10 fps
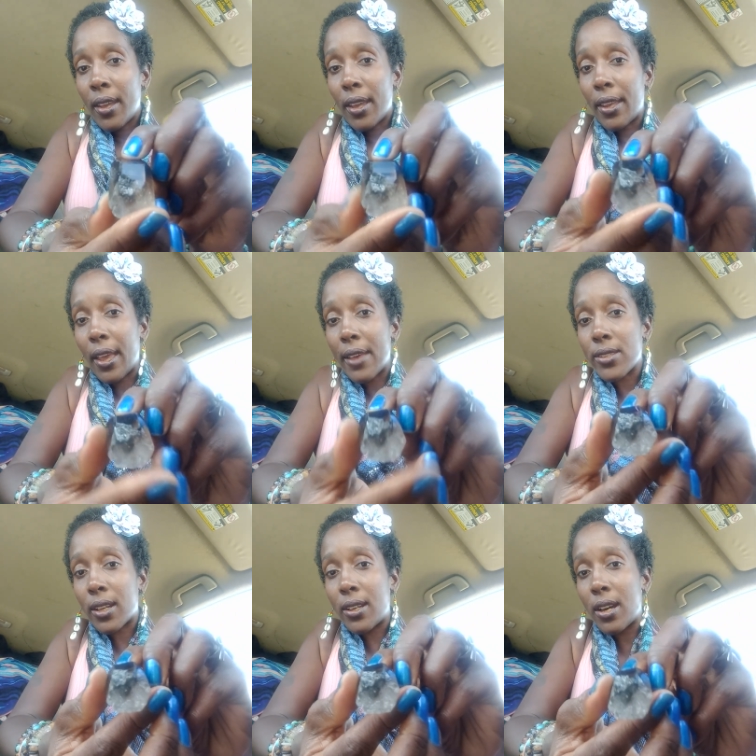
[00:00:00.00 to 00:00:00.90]
and it
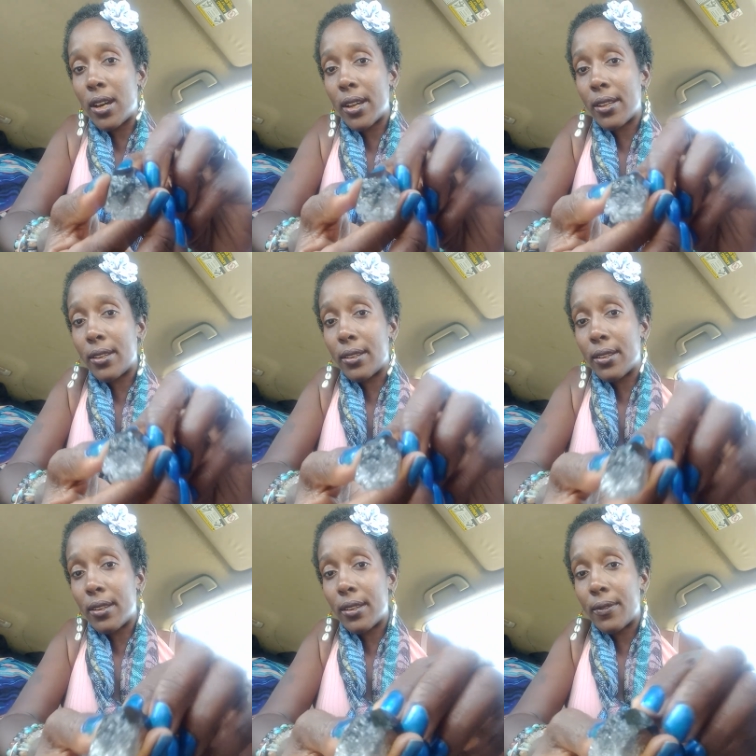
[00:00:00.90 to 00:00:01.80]
has a cut
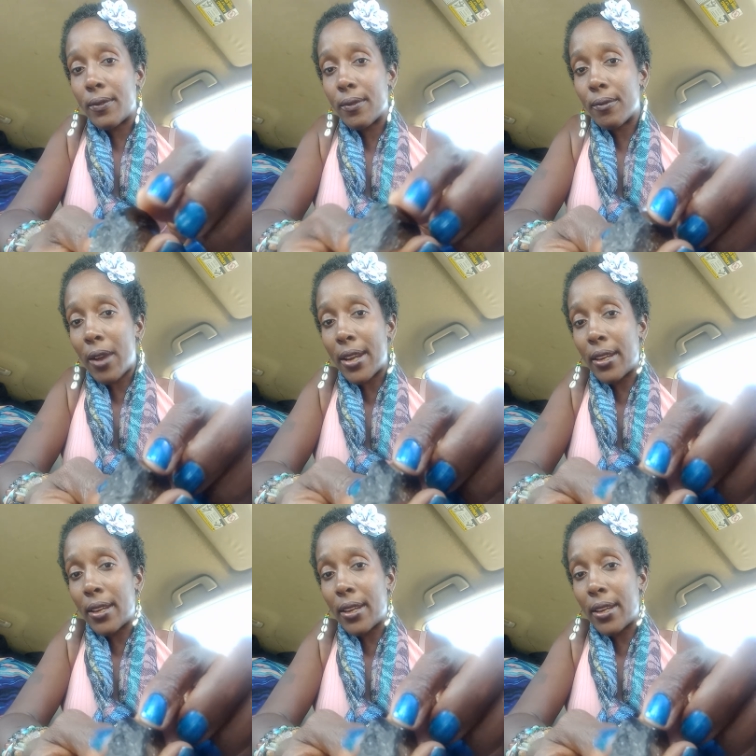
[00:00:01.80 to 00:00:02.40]
right